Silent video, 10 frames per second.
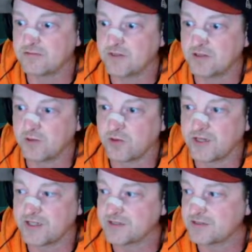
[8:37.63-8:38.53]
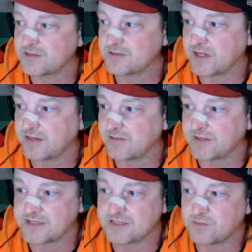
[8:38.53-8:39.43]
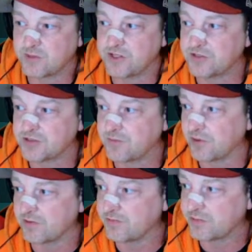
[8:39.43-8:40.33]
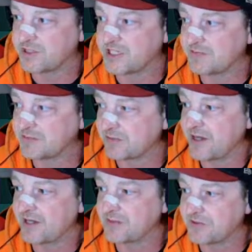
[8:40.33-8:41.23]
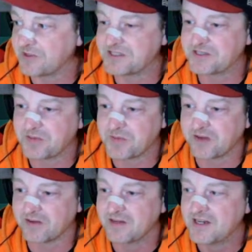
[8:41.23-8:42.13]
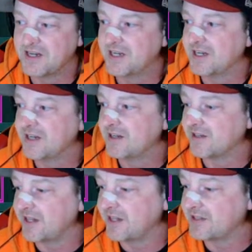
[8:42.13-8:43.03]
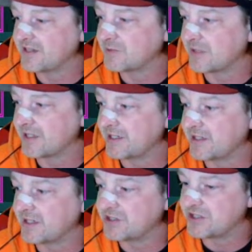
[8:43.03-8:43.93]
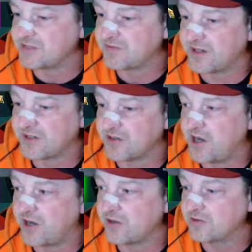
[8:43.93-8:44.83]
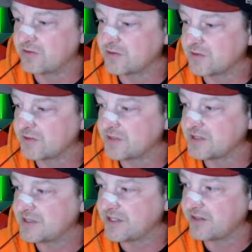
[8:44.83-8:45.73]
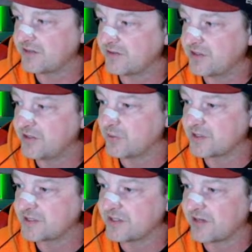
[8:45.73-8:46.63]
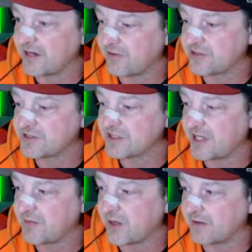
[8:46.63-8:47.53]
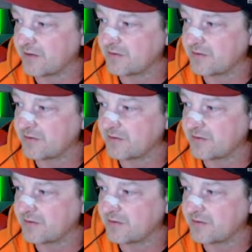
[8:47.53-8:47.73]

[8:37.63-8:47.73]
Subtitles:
Allure is like, this is what you use it for. 3 times at random, decreases turn meter. Lydia does what Lydia does. She's fine on auto. Seer, you want Seer never using Clan Banner.